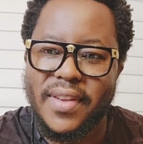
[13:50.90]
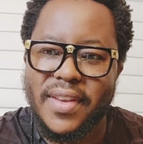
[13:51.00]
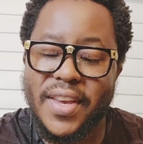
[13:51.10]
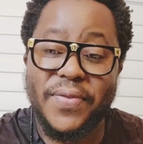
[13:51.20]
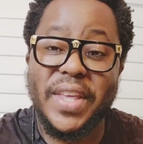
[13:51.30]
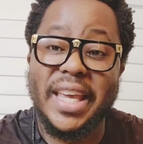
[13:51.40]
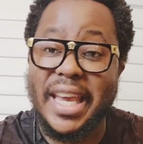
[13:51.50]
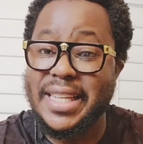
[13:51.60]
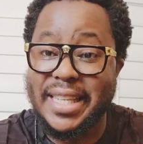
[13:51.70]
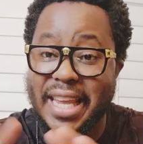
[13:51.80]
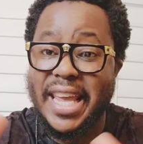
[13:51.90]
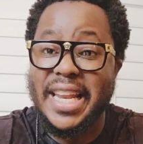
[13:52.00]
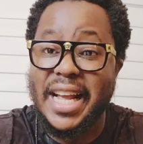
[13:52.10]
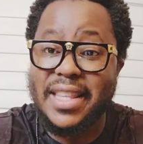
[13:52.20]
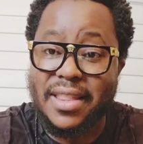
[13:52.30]
If they can say any
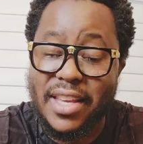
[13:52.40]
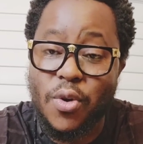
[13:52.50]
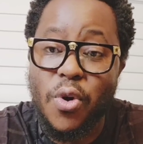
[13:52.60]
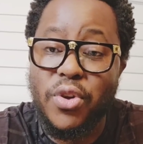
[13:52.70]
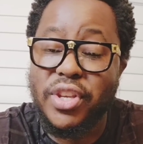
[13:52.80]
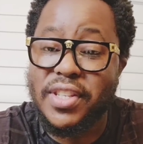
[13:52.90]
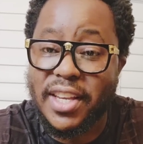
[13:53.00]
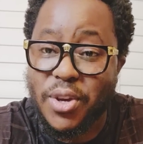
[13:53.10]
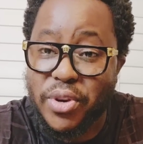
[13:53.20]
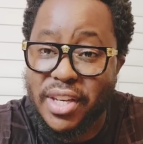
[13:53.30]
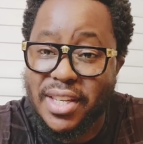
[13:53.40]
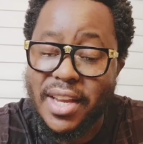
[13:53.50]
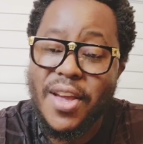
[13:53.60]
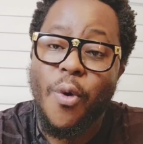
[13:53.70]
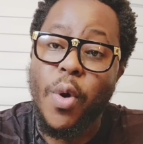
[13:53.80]
other thing, oh, the
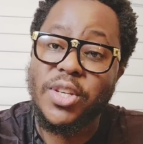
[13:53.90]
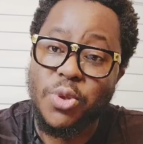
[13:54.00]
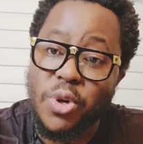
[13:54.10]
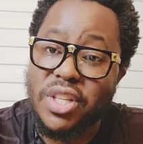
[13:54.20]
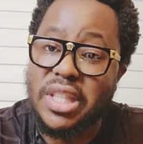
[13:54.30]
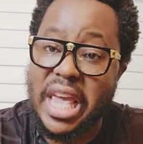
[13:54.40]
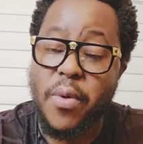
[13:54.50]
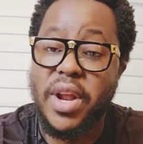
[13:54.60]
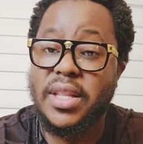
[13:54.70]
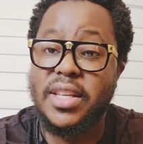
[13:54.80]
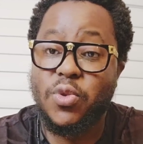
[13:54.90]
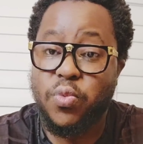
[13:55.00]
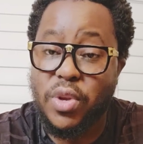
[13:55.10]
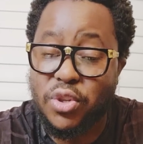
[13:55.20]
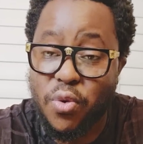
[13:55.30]
security was not there when these
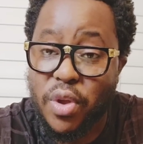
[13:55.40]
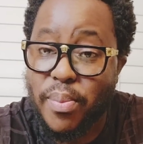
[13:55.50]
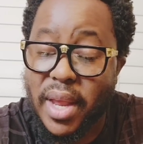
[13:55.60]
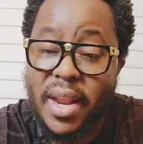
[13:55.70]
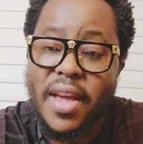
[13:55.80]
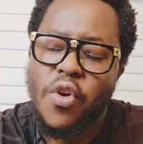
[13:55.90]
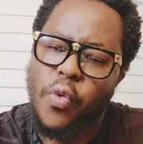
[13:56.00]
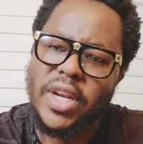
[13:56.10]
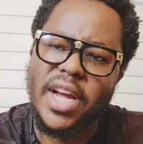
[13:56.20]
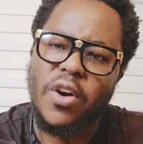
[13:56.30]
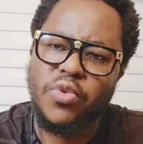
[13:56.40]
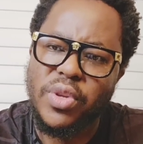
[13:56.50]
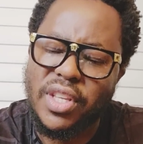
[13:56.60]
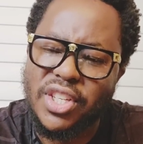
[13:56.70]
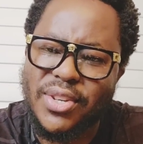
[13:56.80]
two women went out with
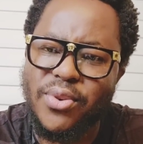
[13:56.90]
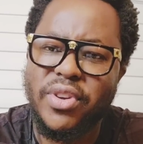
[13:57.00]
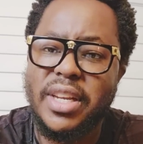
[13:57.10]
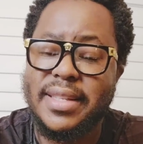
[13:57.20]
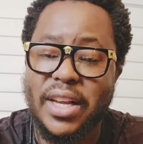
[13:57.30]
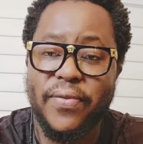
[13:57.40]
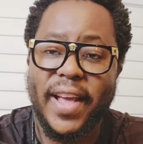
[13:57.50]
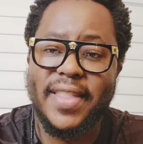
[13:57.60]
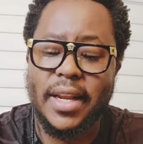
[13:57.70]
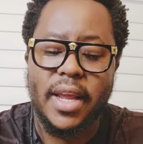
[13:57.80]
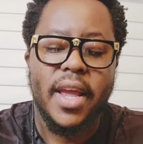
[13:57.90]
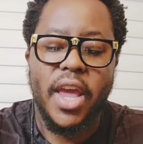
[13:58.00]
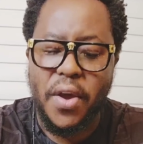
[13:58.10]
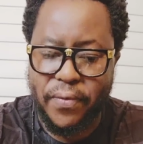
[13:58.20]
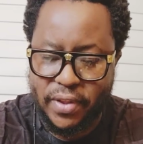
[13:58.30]
the children and stuff like that,
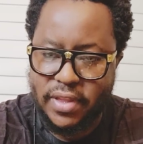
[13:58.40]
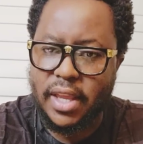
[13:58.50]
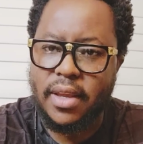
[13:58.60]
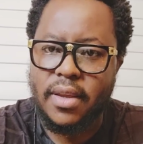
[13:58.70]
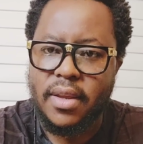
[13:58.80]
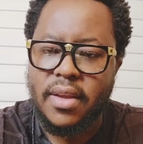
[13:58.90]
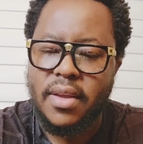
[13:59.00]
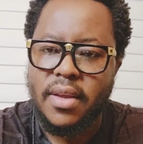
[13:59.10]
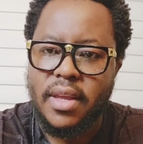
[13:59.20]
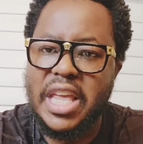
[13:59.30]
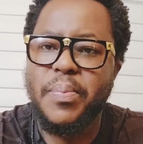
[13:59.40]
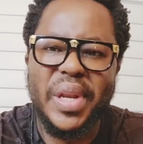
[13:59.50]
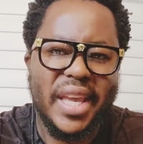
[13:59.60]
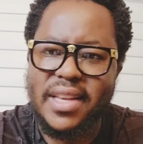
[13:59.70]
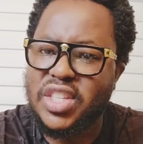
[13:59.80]
everything
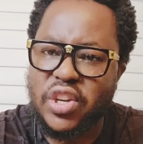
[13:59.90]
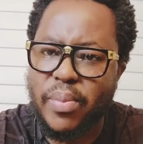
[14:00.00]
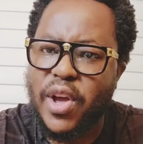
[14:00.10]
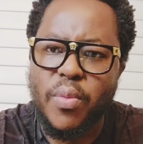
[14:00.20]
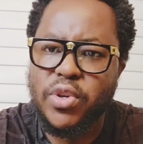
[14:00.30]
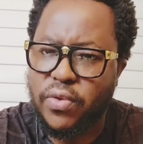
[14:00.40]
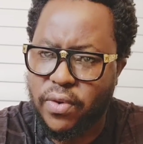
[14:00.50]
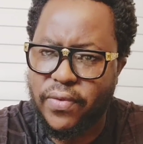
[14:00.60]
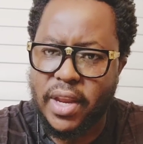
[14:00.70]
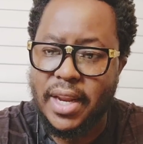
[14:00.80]
implicates Jeremiah Omoto.